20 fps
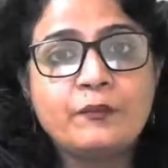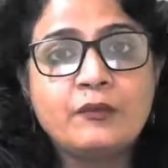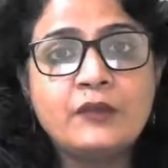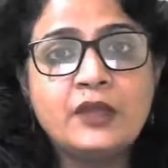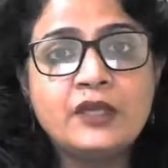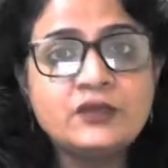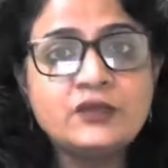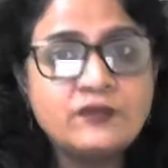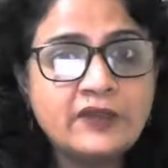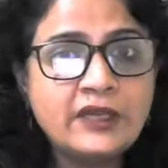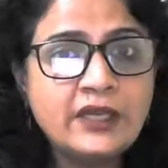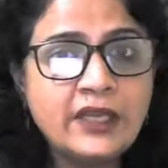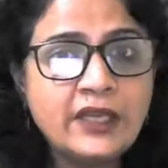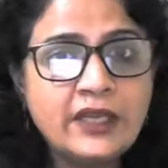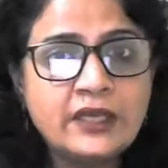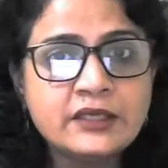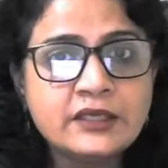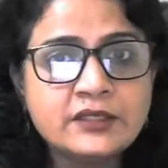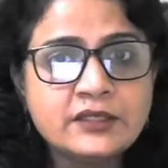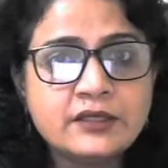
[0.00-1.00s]
It will
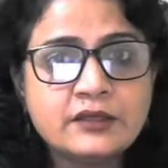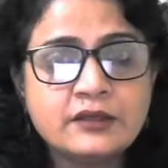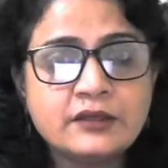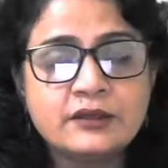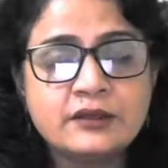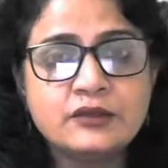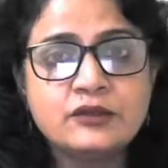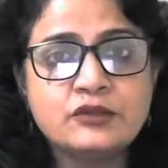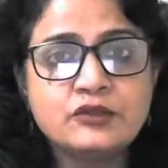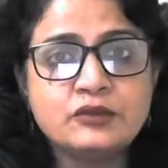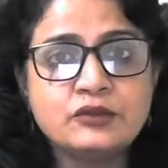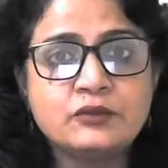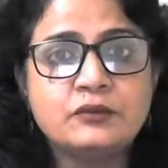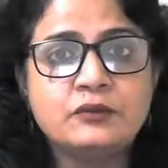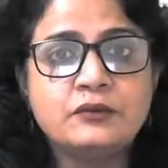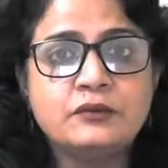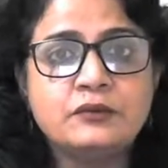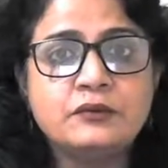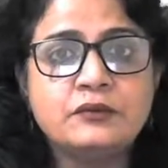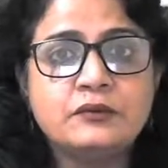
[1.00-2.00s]
lead
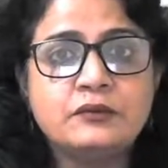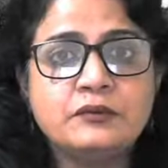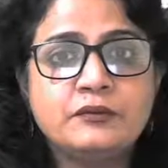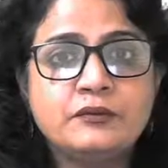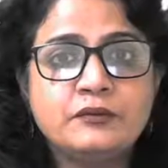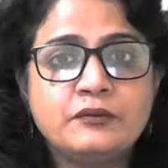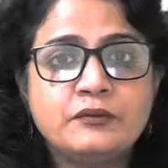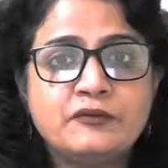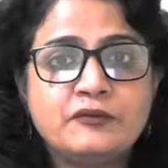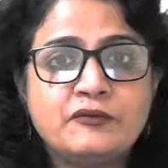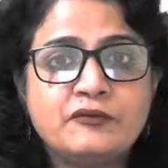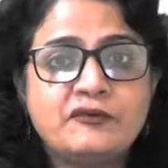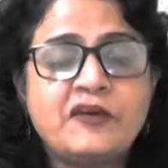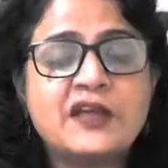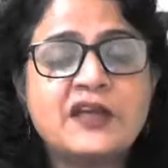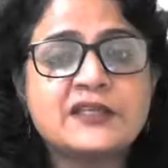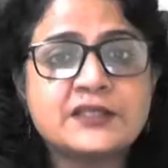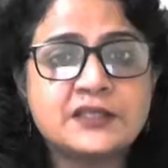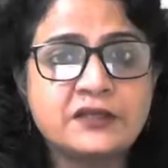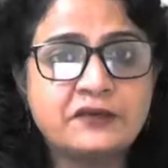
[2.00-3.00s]
to
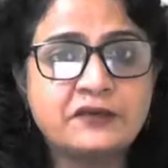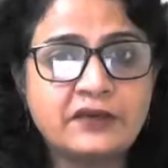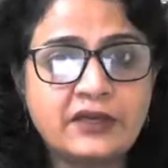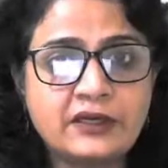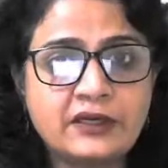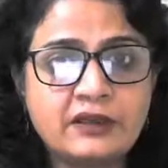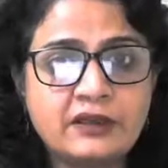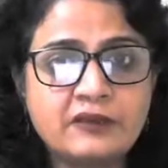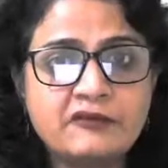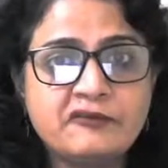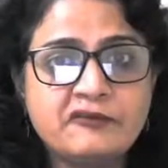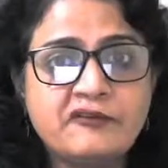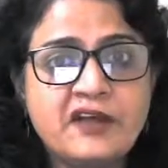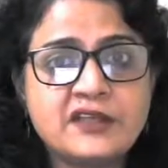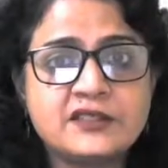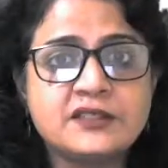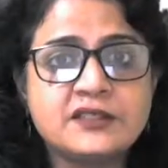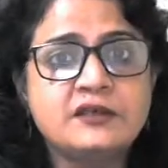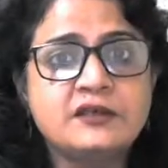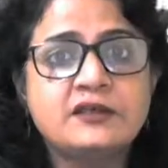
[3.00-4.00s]
faster reading,
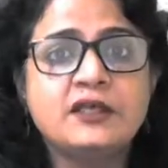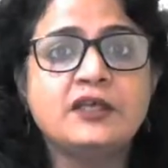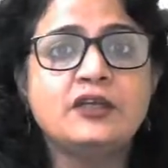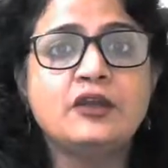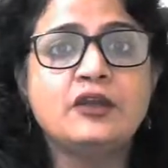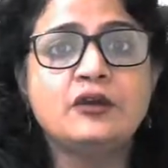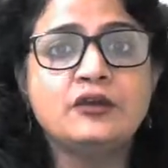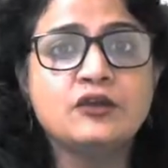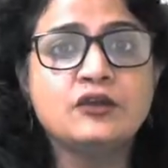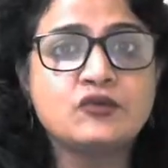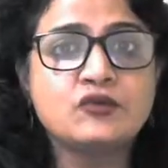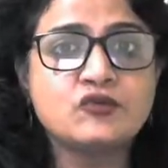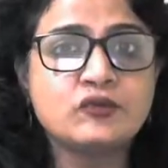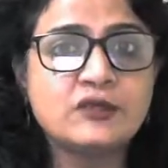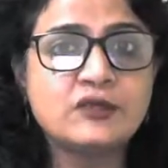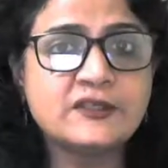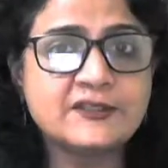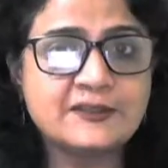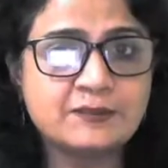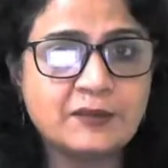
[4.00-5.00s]
faster than your usual
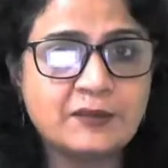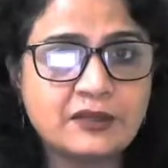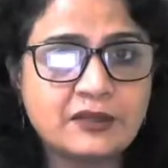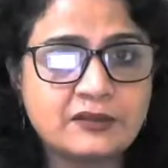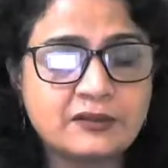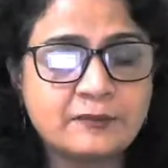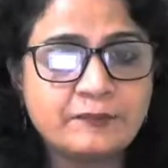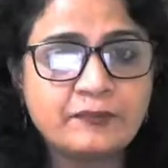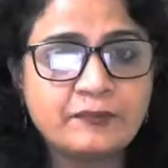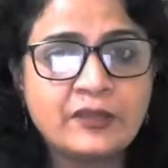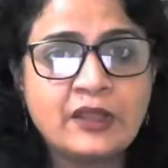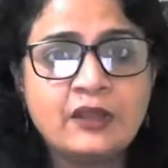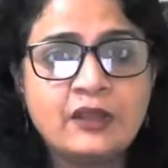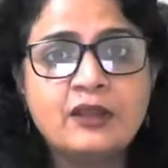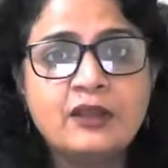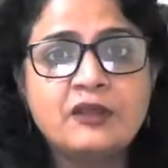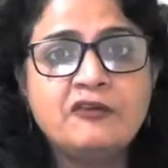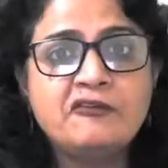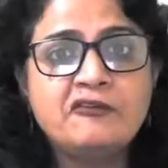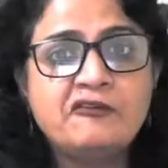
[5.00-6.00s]
speed.
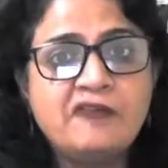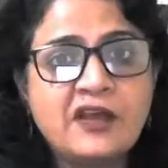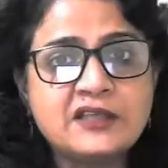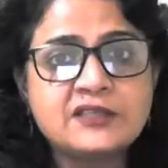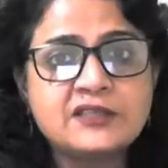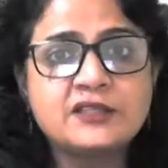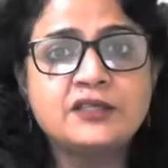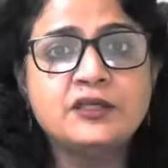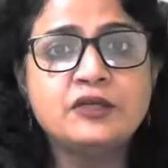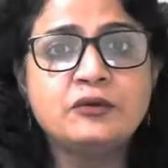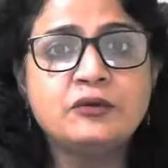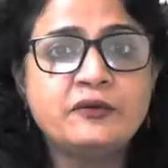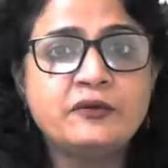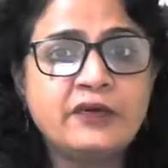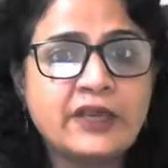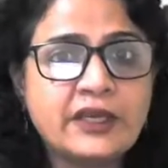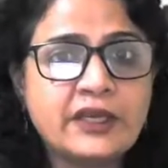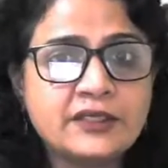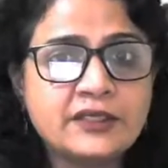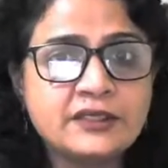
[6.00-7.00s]
Faster you
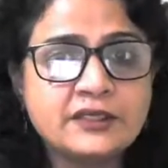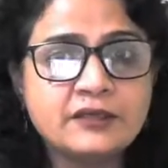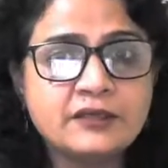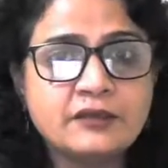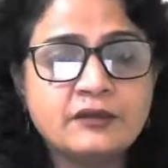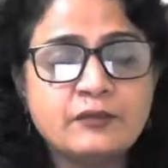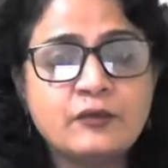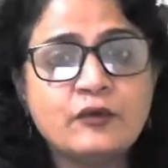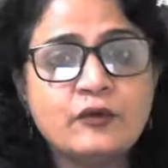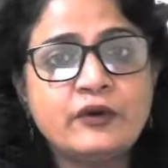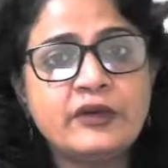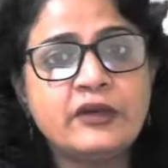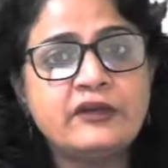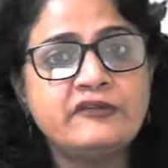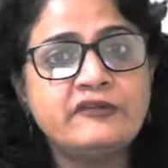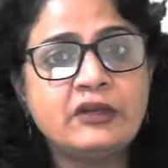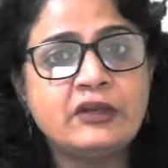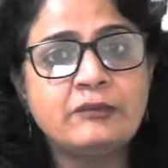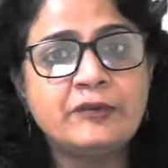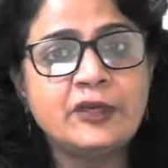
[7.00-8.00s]
read, poorer
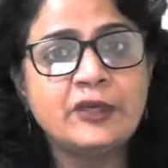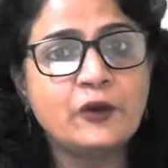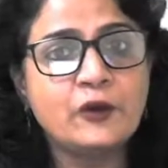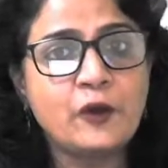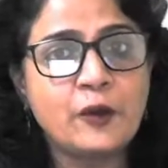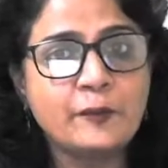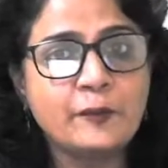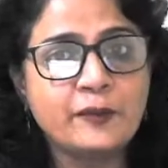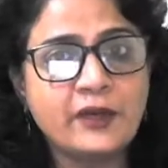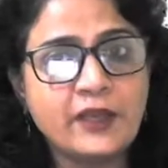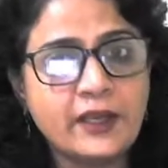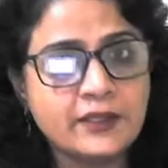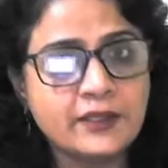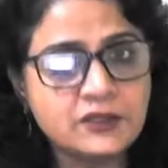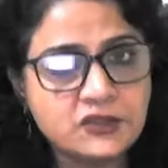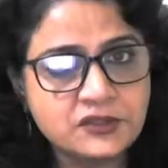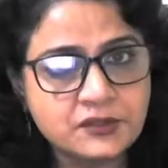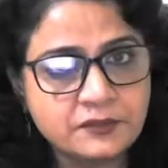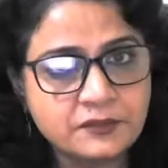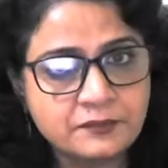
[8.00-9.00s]
will be your
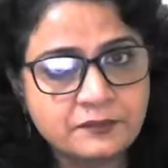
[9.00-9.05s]
comprehension,